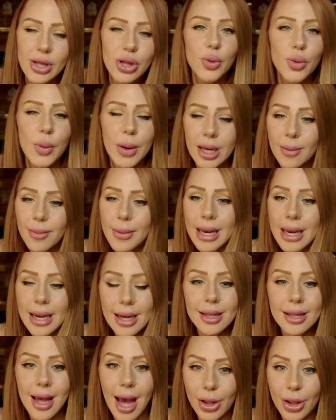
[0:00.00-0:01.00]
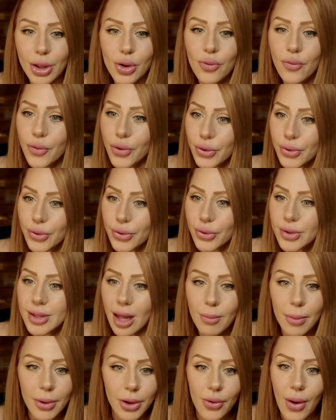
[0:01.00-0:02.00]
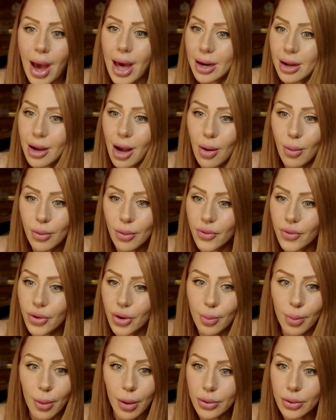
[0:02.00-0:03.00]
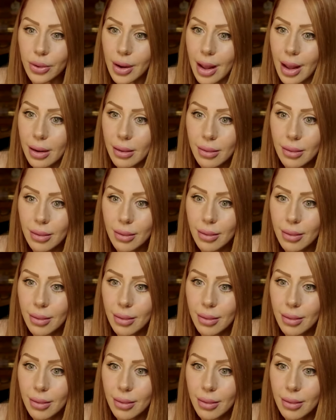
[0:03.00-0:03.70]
Did you end up getting a tattoo for your son, but you hadn't got one for your brother yet?